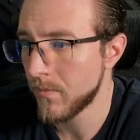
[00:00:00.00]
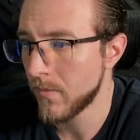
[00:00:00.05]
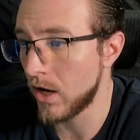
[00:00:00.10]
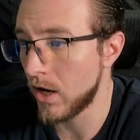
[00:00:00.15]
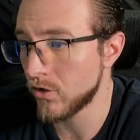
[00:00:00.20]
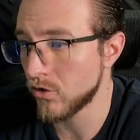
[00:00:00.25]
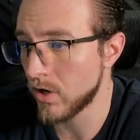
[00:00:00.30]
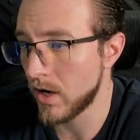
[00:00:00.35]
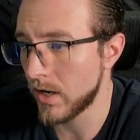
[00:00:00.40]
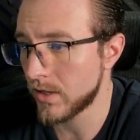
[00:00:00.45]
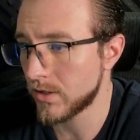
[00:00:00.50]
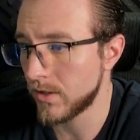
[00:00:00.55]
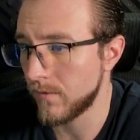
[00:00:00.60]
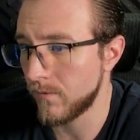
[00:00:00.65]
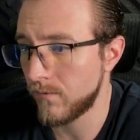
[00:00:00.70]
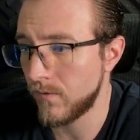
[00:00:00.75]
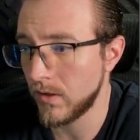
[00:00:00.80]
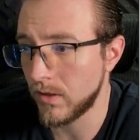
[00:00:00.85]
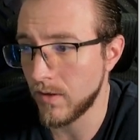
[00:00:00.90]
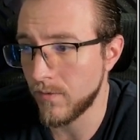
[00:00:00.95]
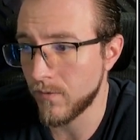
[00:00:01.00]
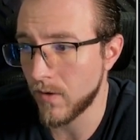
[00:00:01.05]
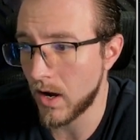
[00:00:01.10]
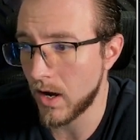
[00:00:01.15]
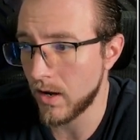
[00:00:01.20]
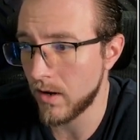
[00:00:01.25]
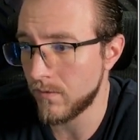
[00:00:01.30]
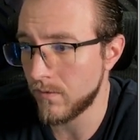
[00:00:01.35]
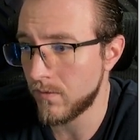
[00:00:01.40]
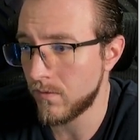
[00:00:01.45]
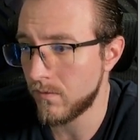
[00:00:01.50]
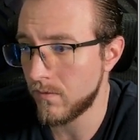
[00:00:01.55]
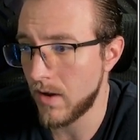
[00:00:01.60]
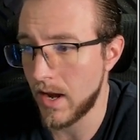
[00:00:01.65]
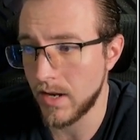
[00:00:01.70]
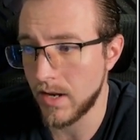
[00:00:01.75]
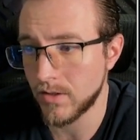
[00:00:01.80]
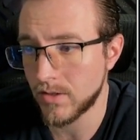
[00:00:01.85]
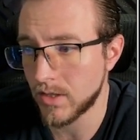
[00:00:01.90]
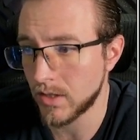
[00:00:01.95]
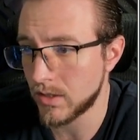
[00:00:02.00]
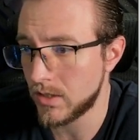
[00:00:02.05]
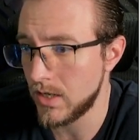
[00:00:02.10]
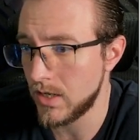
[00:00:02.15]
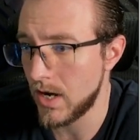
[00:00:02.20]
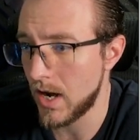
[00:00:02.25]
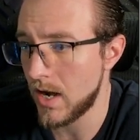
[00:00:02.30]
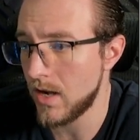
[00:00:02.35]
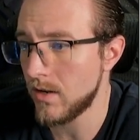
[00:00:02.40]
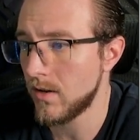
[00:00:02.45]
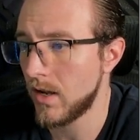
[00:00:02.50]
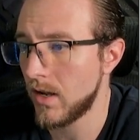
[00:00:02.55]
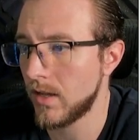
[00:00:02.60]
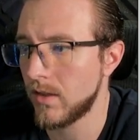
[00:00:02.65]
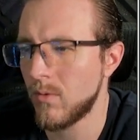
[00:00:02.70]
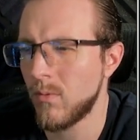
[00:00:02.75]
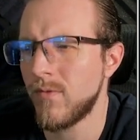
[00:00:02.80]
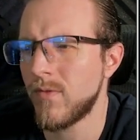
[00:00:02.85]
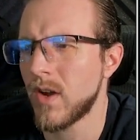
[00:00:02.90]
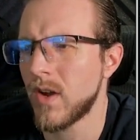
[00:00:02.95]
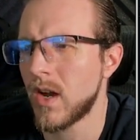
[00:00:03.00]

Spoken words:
a 100x at 55,868, and then